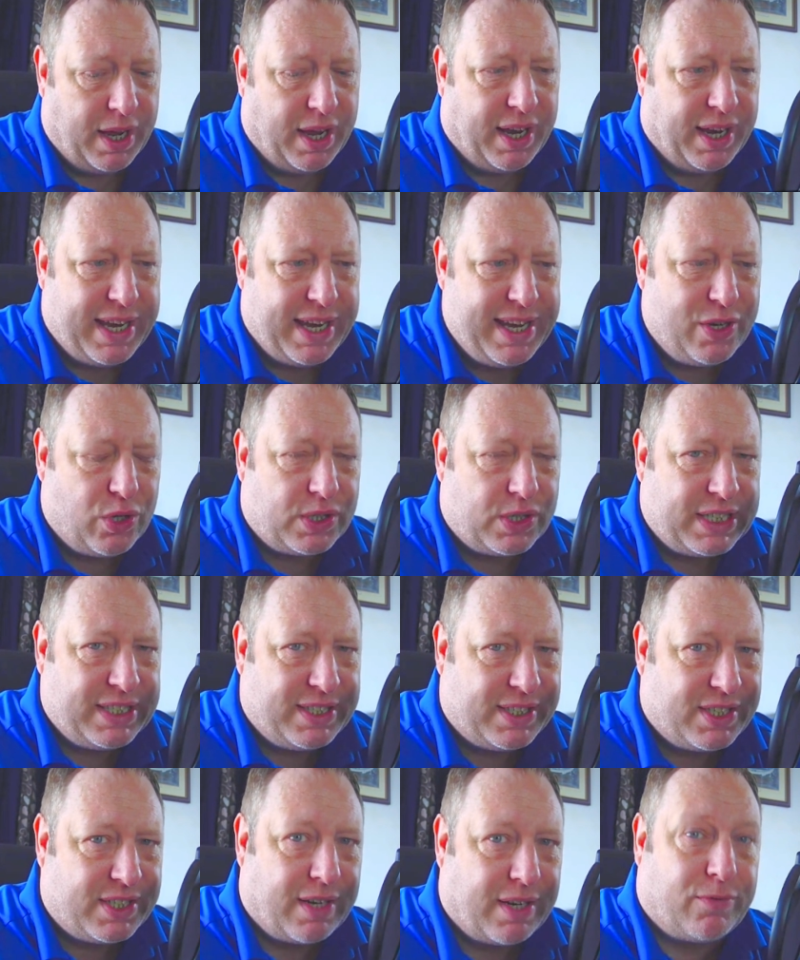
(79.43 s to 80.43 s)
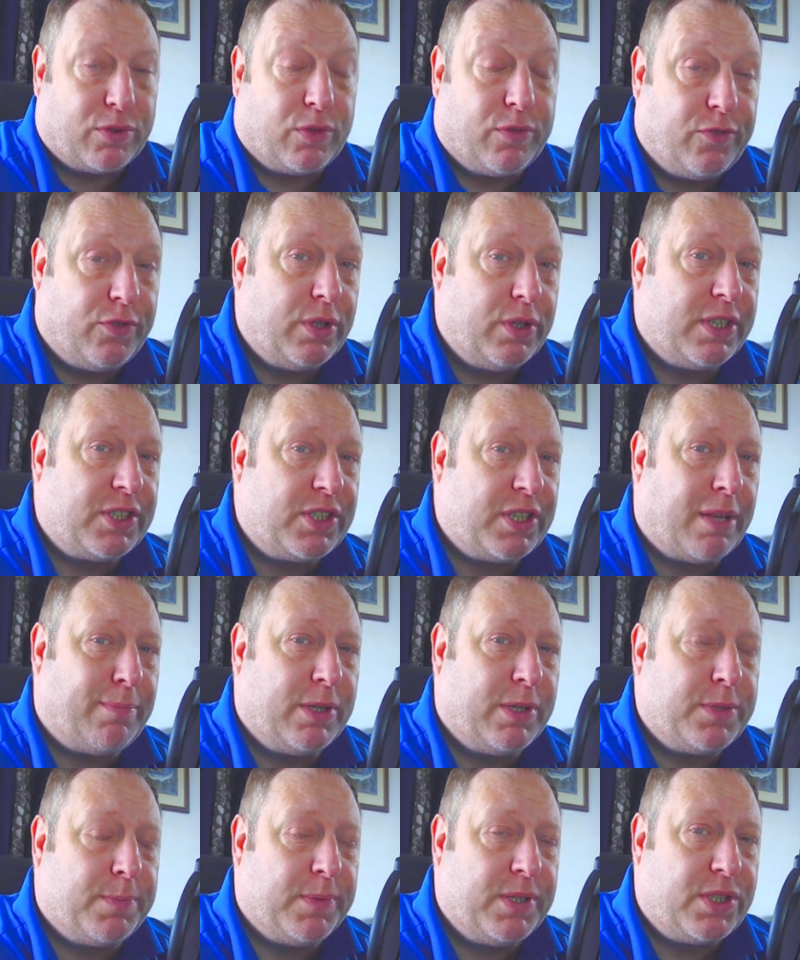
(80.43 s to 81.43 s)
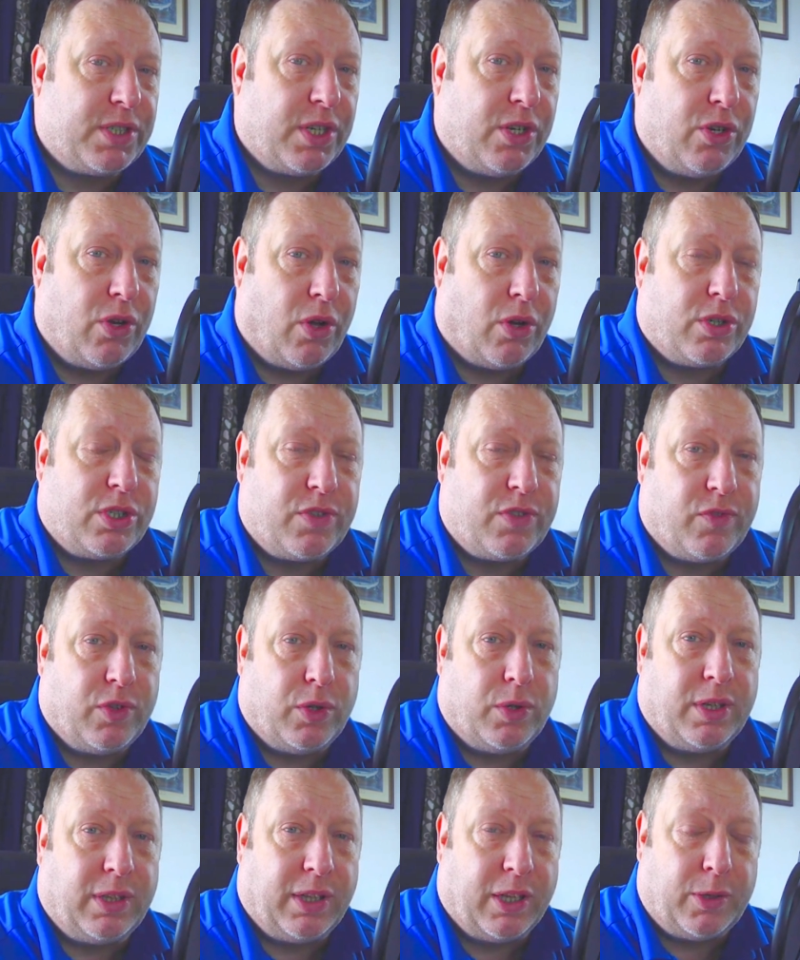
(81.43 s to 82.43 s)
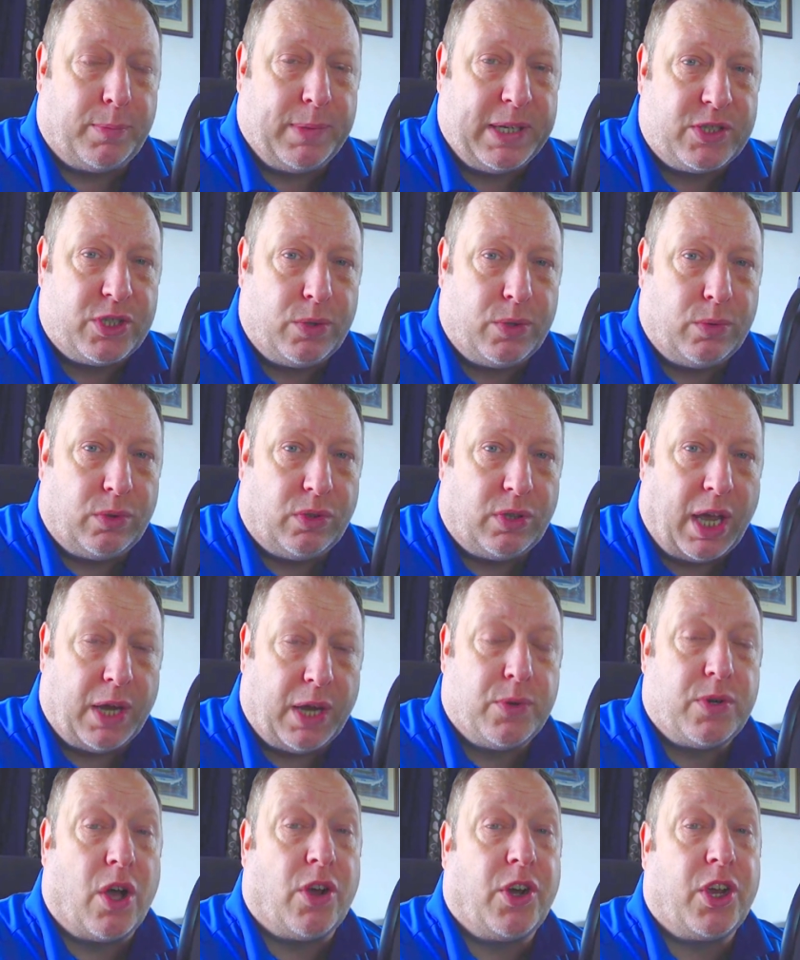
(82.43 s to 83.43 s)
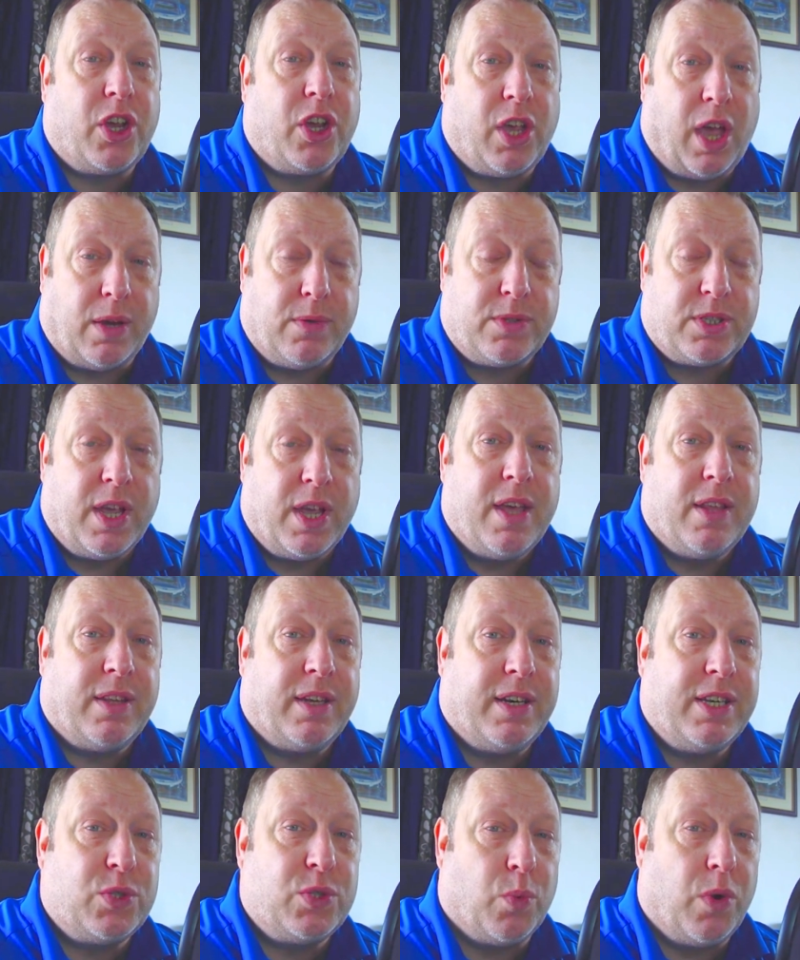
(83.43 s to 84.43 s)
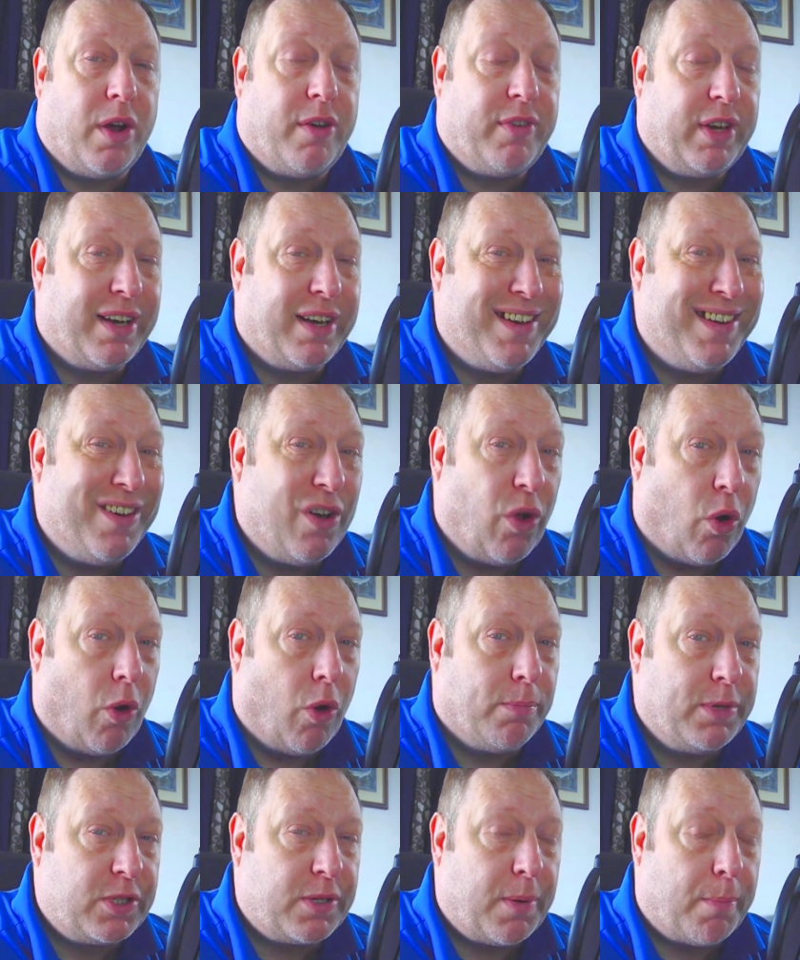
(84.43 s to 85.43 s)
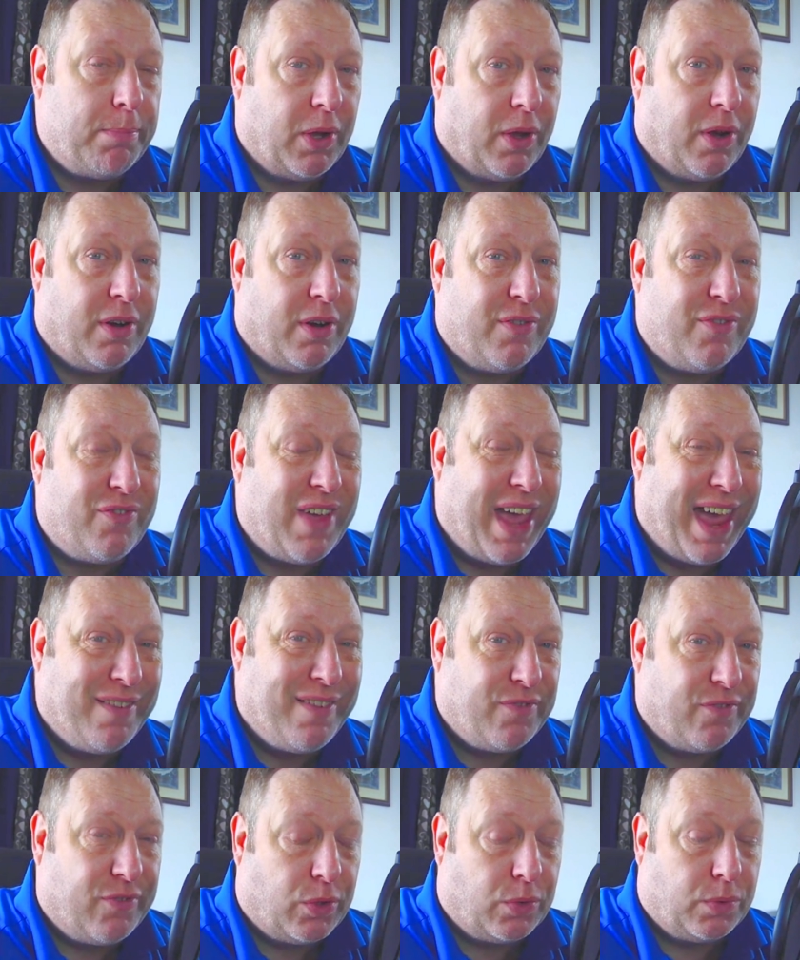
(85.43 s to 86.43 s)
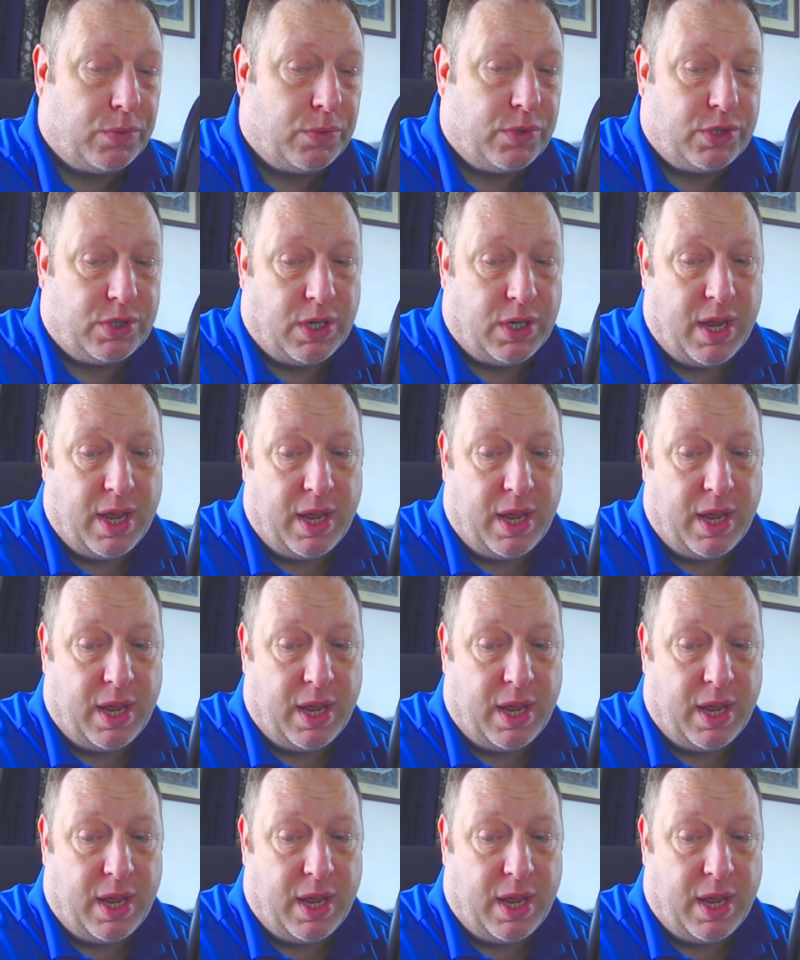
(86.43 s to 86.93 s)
he goes into several food establishments and orders food a little bit too loud on account that he's wearing an enormous pair of headphones.